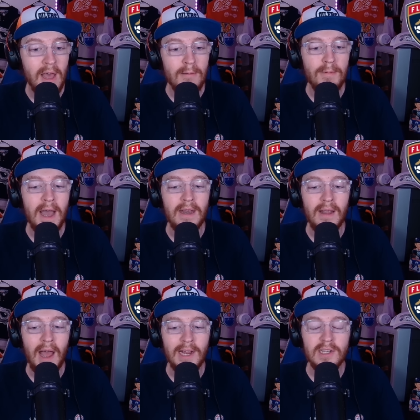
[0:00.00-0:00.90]
but
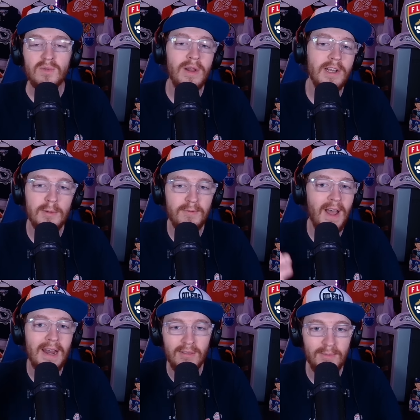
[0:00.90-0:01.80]
I just wanted to
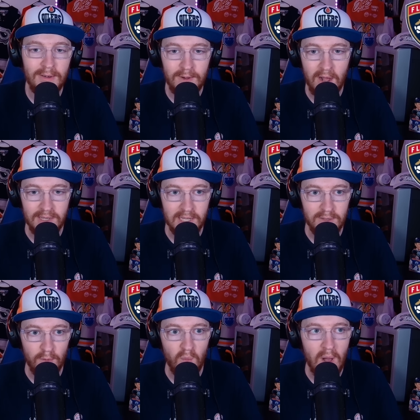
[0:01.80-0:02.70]
provide a little bit of context
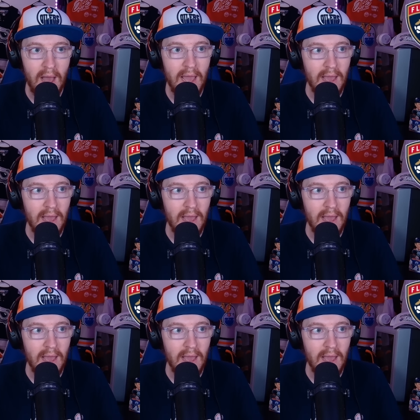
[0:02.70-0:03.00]
for why